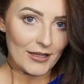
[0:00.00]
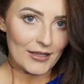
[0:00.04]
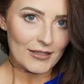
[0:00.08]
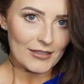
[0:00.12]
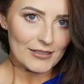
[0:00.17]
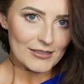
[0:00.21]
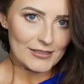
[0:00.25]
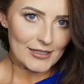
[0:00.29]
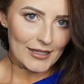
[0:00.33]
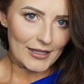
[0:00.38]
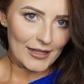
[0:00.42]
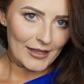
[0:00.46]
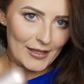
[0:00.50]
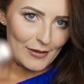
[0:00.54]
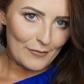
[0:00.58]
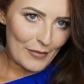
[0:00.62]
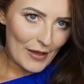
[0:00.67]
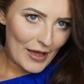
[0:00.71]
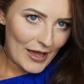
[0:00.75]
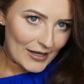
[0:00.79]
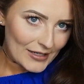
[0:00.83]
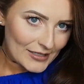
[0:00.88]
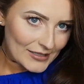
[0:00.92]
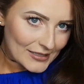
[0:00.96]
Slightly
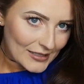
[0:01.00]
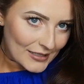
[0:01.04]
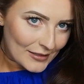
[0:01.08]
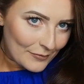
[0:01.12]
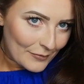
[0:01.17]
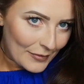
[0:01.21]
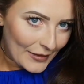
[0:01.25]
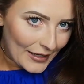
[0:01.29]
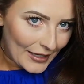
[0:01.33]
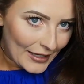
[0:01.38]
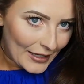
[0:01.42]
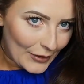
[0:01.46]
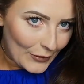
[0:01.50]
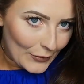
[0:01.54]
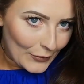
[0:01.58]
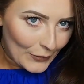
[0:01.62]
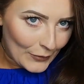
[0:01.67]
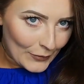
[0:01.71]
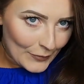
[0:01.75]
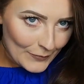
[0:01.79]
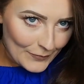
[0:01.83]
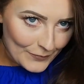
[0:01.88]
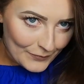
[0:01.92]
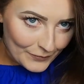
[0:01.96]
embarrassing, but hey
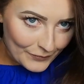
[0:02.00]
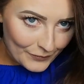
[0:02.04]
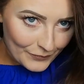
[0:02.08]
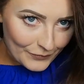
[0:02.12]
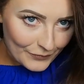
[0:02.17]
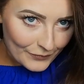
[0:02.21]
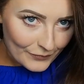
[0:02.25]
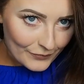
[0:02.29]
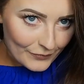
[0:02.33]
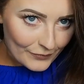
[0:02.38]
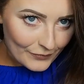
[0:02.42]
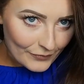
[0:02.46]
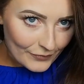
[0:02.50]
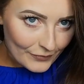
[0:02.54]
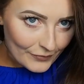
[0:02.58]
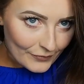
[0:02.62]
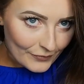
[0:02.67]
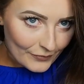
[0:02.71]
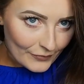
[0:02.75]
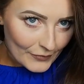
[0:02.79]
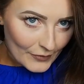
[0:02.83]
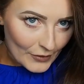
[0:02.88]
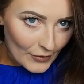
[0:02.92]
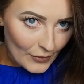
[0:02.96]
ho.
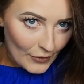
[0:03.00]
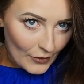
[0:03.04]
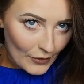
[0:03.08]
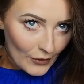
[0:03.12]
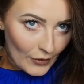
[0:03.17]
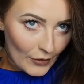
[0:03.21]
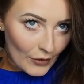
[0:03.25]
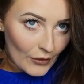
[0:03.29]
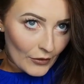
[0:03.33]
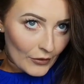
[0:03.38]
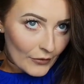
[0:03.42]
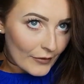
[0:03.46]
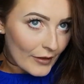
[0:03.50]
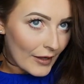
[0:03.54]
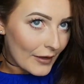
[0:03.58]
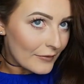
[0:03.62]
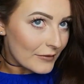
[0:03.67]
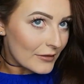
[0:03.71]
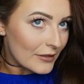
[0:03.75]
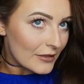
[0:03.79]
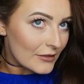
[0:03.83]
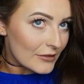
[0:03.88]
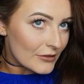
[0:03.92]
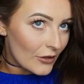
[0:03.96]
All the way up
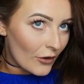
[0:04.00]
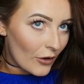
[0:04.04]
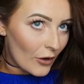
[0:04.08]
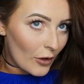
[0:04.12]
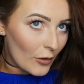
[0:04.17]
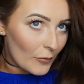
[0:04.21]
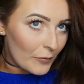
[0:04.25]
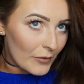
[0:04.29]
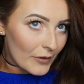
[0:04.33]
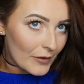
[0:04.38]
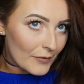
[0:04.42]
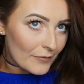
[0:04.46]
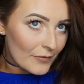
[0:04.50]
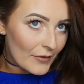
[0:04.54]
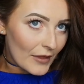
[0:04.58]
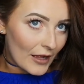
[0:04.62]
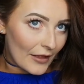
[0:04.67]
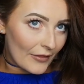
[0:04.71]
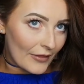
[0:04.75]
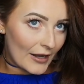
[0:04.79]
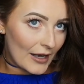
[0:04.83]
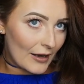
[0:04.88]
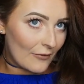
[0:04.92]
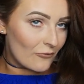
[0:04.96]
to the top,
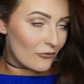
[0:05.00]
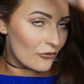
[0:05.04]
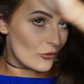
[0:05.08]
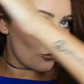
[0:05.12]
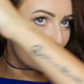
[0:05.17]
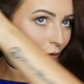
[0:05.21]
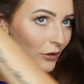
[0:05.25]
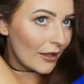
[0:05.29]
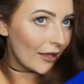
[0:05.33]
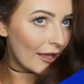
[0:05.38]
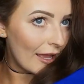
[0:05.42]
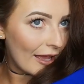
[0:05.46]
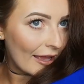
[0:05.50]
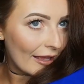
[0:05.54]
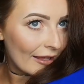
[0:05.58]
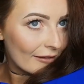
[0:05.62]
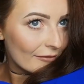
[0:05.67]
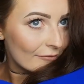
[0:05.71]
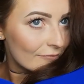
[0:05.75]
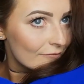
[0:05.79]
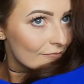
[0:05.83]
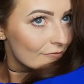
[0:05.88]
and then I'm rolling it in.